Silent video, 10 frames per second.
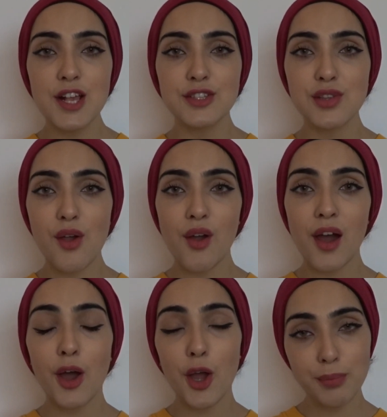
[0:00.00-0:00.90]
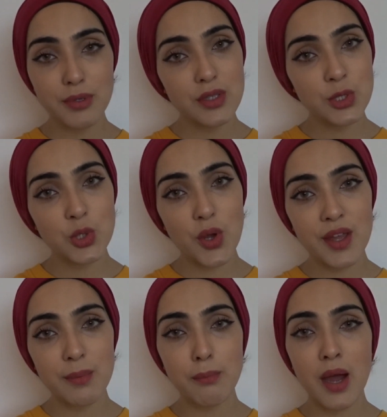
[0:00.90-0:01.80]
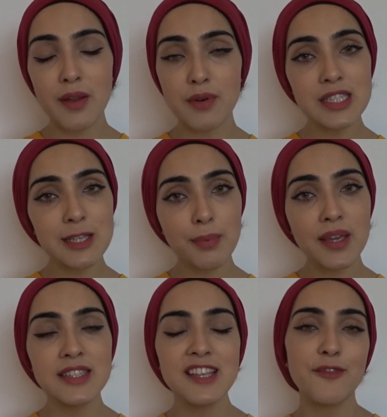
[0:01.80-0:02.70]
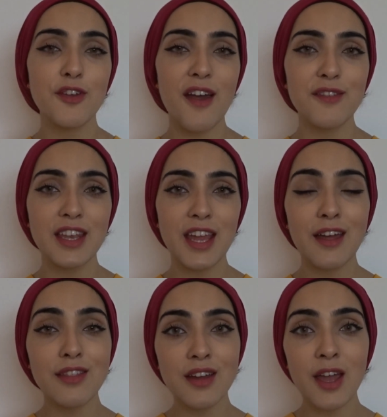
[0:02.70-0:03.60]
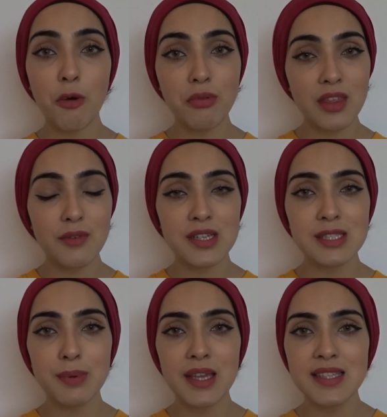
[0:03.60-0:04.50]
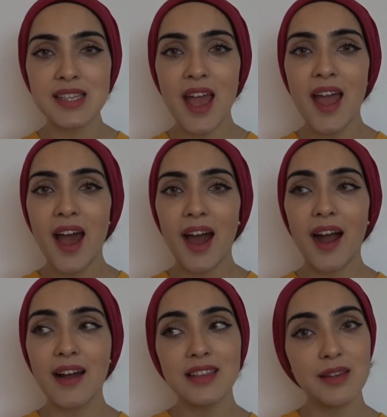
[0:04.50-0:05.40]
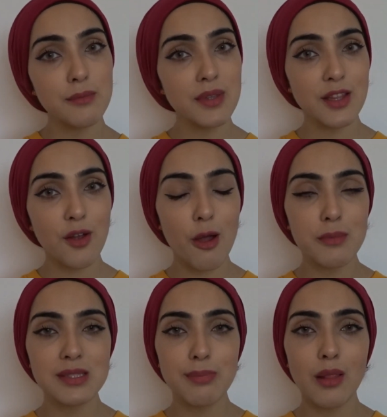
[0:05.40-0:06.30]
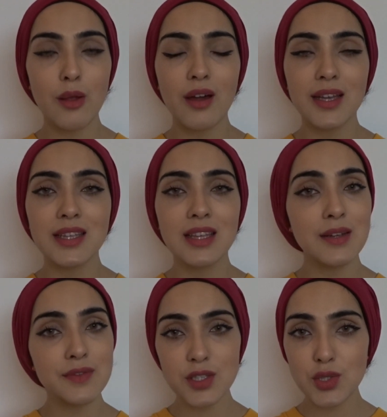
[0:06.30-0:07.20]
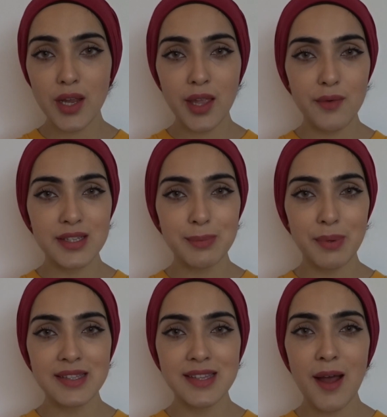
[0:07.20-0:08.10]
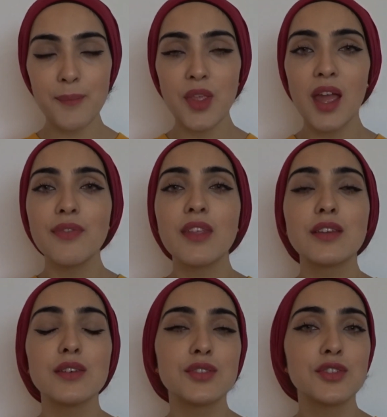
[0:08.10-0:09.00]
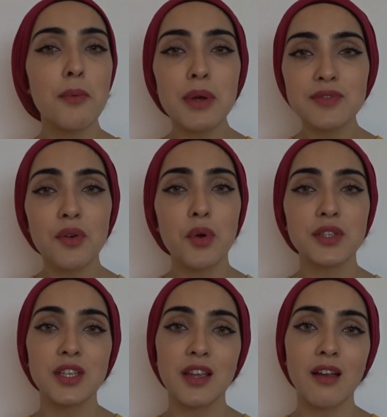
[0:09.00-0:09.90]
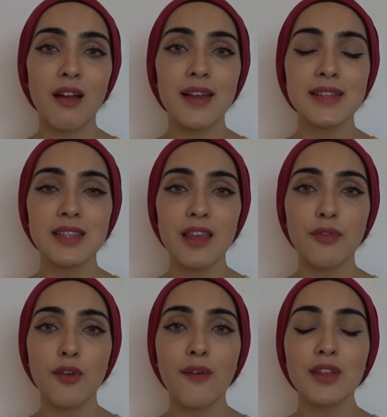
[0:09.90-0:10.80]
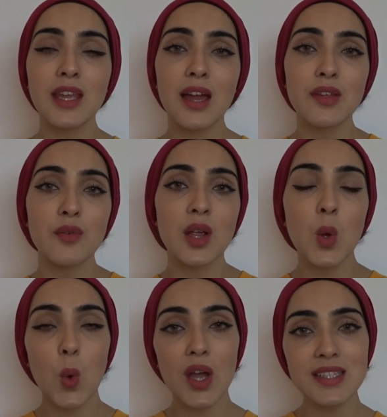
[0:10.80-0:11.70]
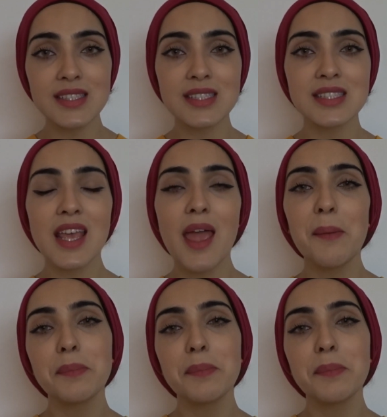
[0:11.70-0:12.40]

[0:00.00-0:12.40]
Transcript: so I hope you enjoy my recipes if you have any other healthy recipes uh, leave them in the comments below I'd love to try your recipes out thank you so much for watching guys if you have any other requests